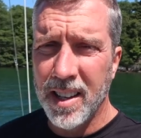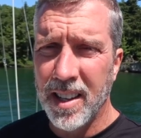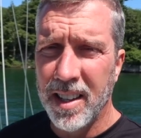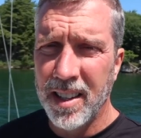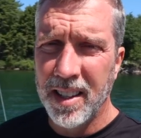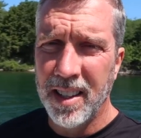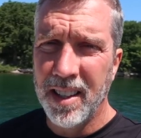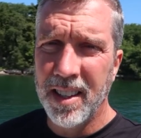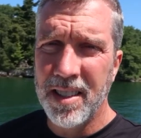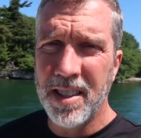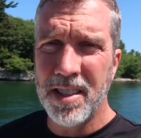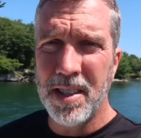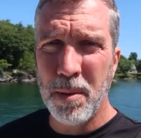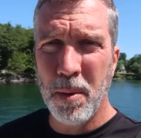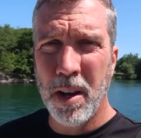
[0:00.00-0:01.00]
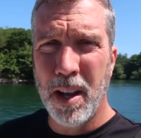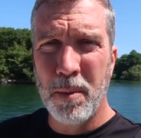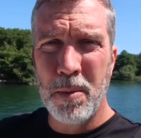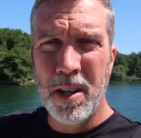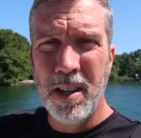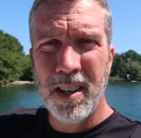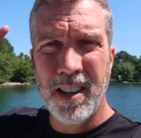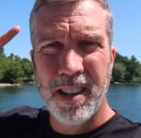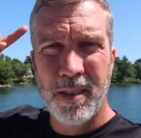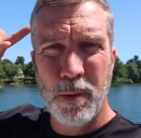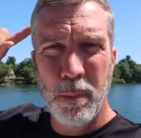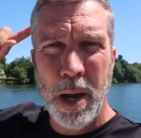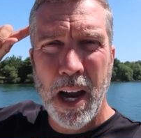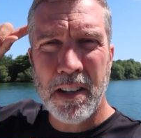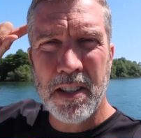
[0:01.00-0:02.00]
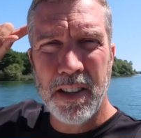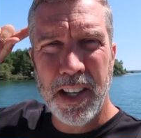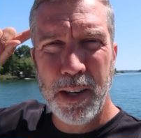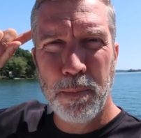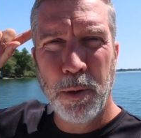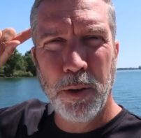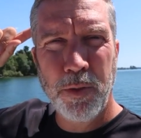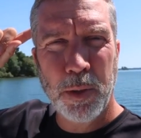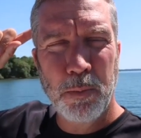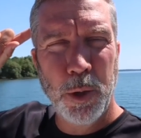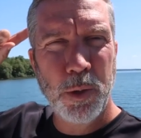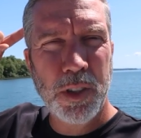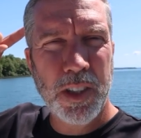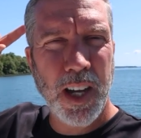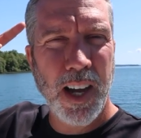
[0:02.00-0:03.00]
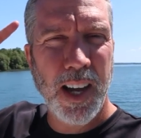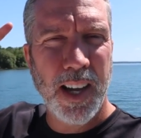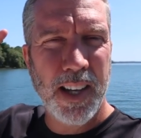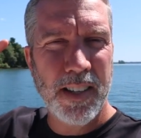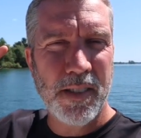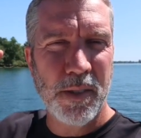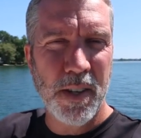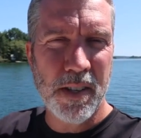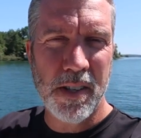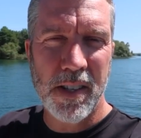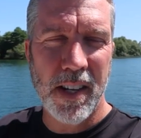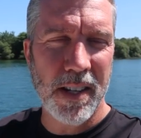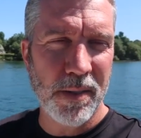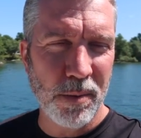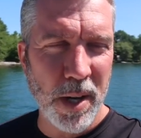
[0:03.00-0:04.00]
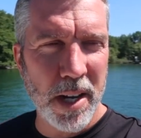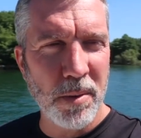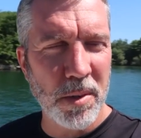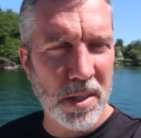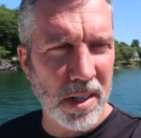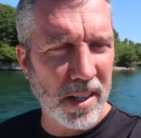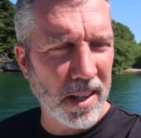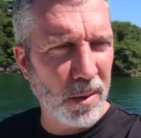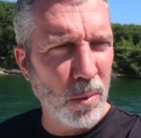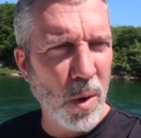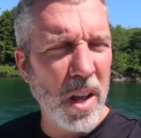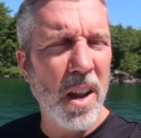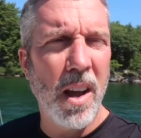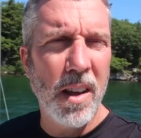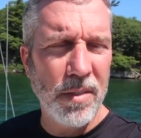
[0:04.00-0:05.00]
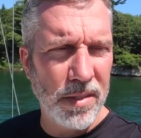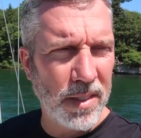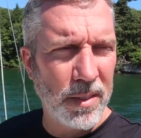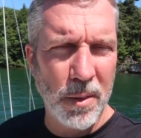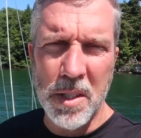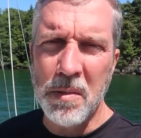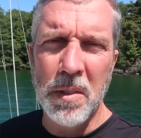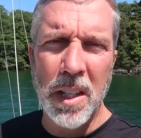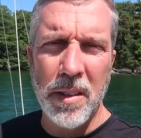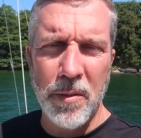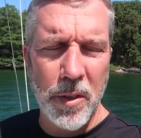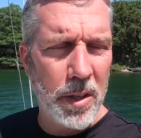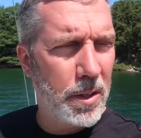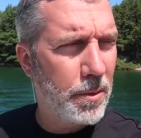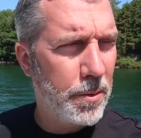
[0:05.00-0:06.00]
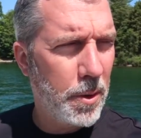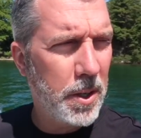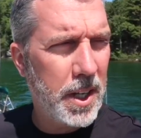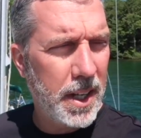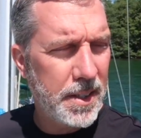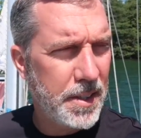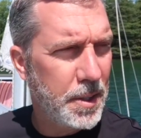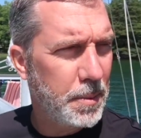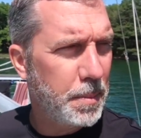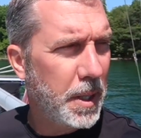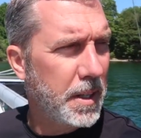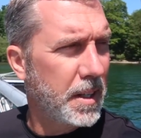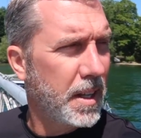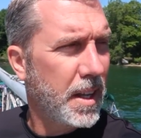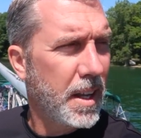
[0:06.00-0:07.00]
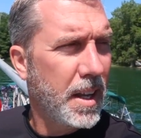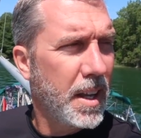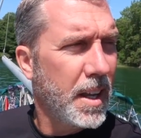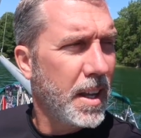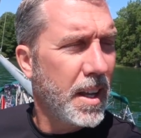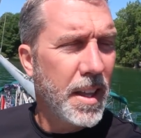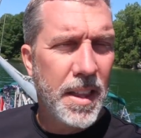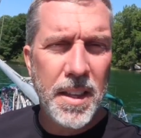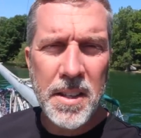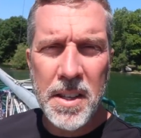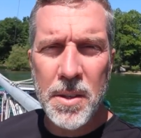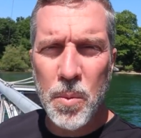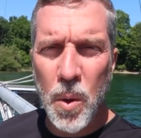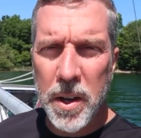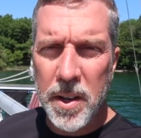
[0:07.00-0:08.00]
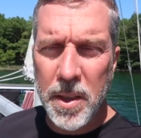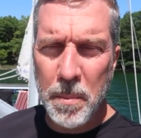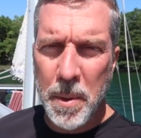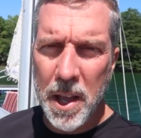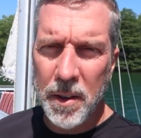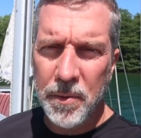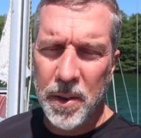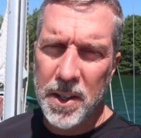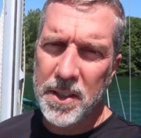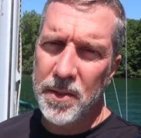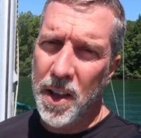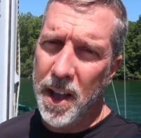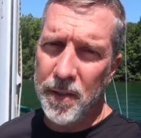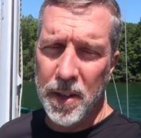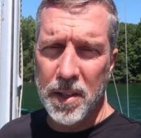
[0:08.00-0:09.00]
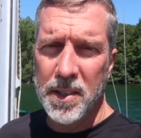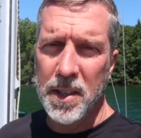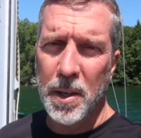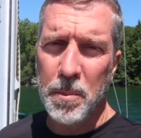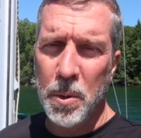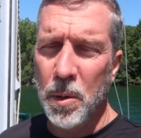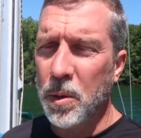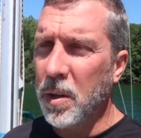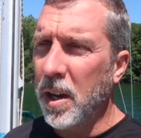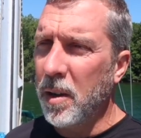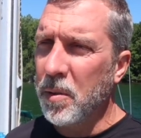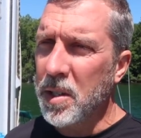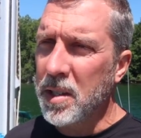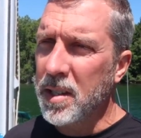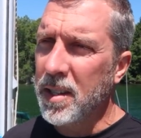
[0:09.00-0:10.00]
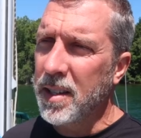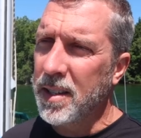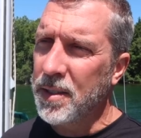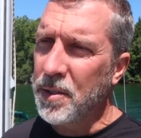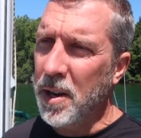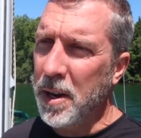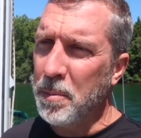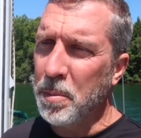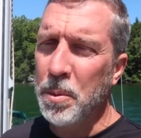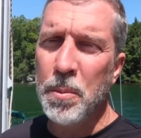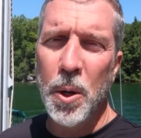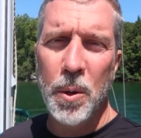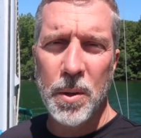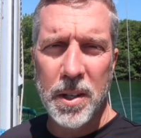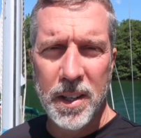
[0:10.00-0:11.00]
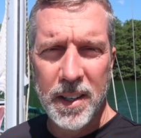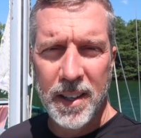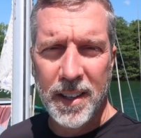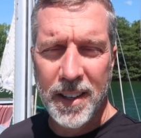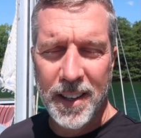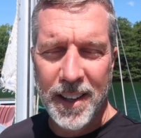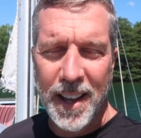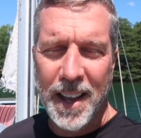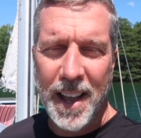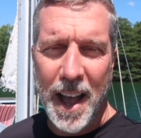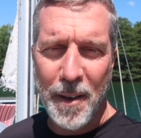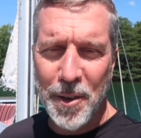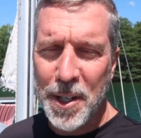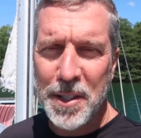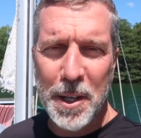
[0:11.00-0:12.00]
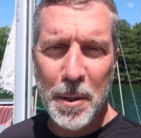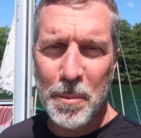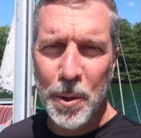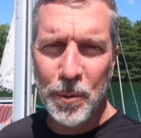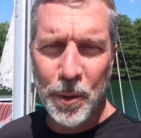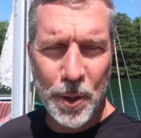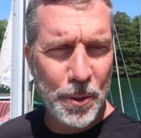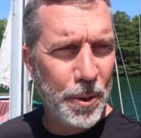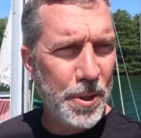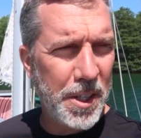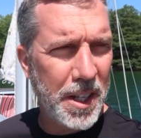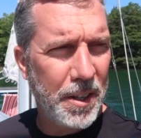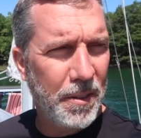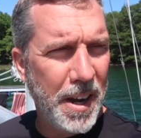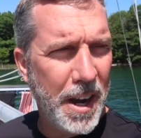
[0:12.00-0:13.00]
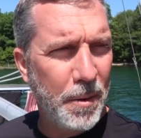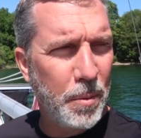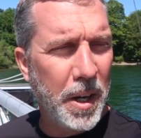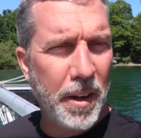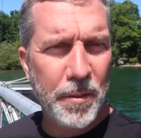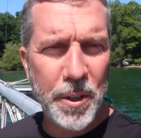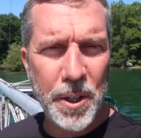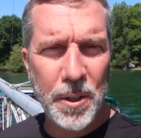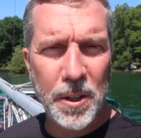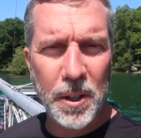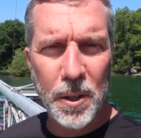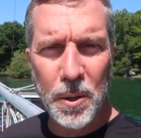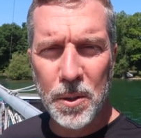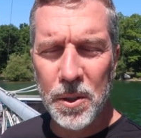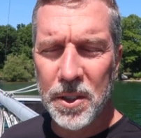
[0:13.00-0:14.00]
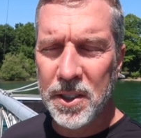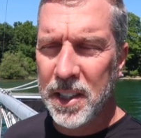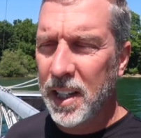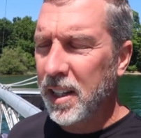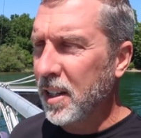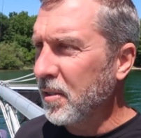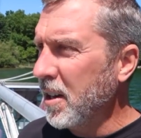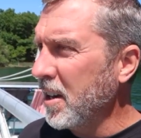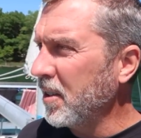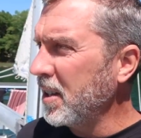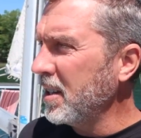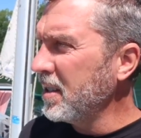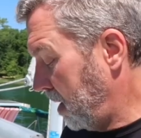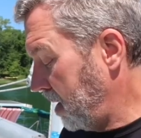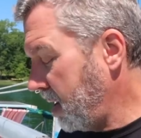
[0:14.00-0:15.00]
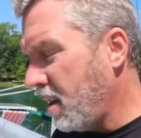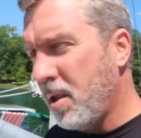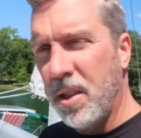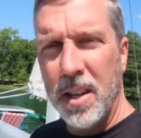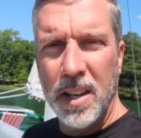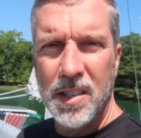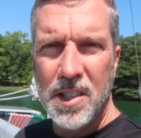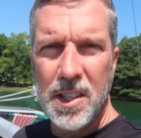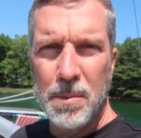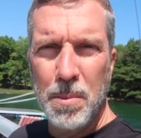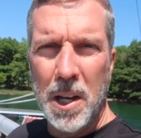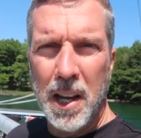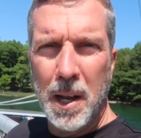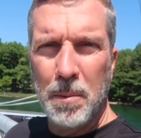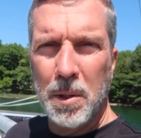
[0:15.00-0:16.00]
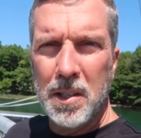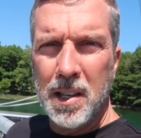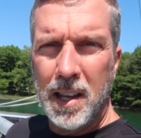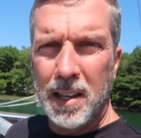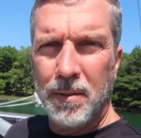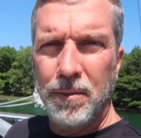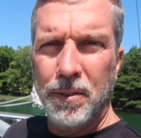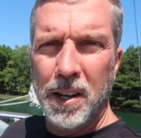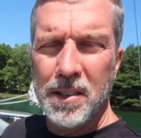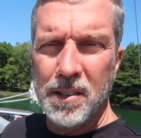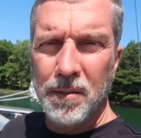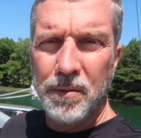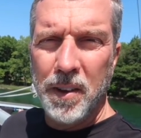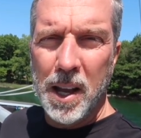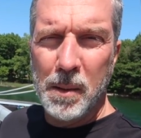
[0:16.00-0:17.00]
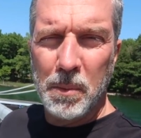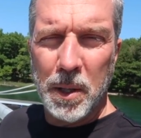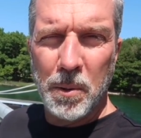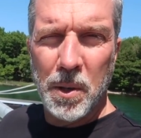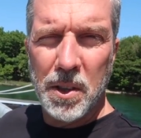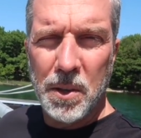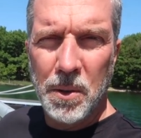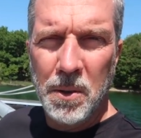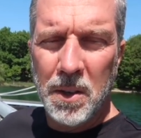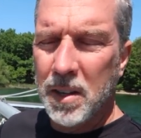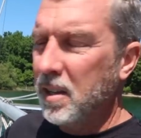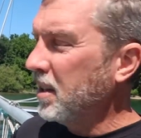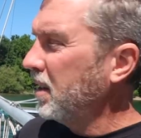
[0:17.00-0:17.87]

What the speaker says: You can see behind me, back to the perfect blue skies. So yesterday's rain was like a one-off. Wasn't really even in the forecast too, but this is one of the benefits of having a sailboat. I always try and promote having a sailboat for cruising around whatever your local sailing ground But another thing is just being able to take friends and family with you.